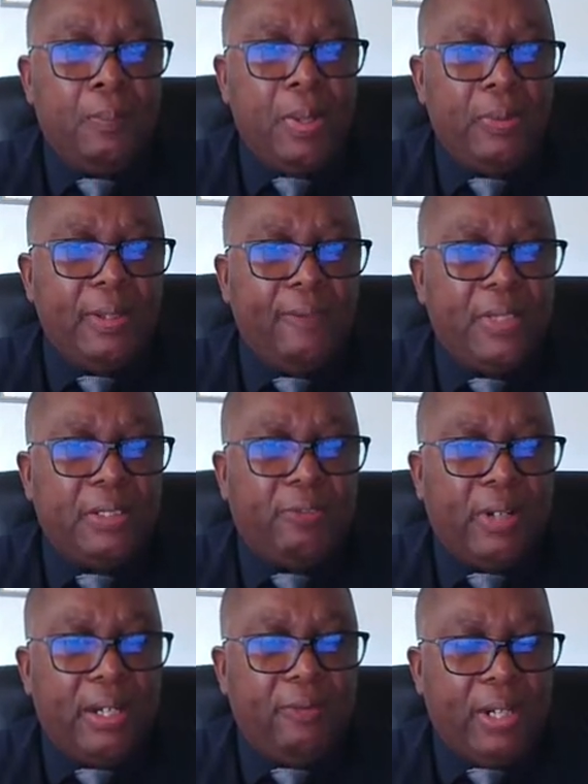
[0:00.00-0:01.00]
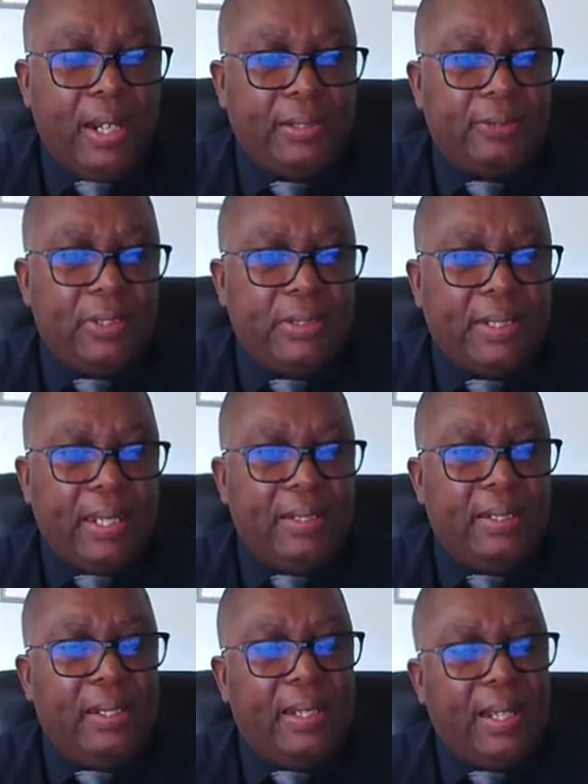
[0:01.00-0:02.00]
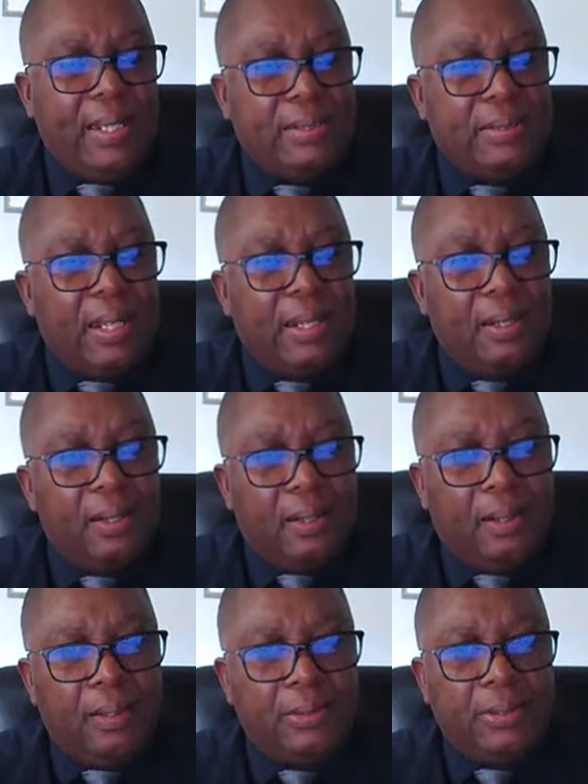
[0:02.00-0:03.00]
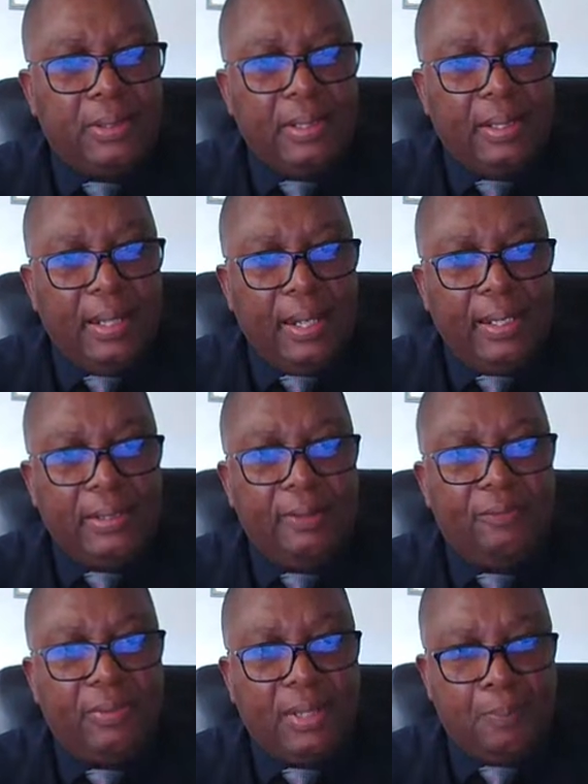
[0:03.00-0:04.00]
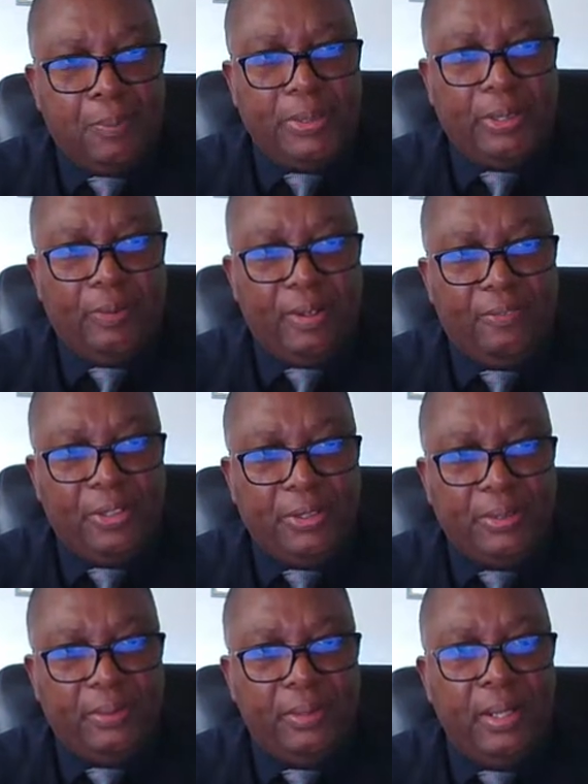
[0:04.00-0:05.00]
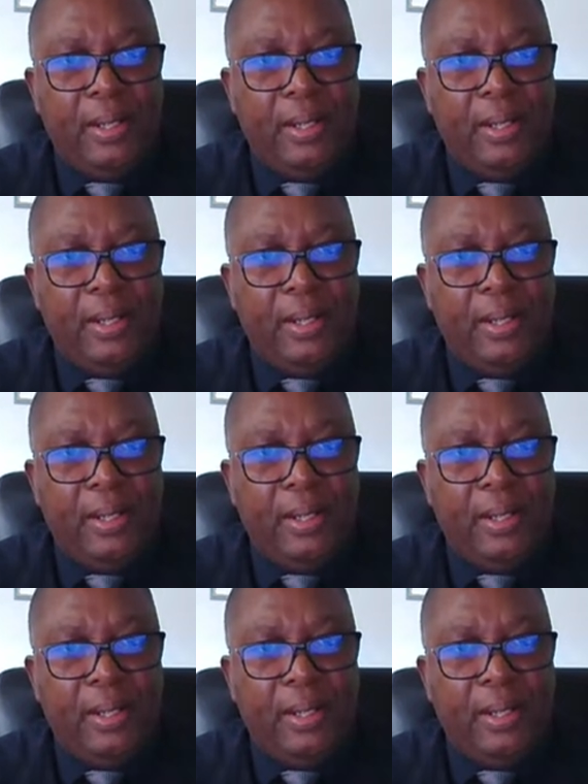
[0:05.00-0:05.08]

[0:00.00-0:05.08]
The beauty of this re reactor is that it has a large negative temperature coefficient.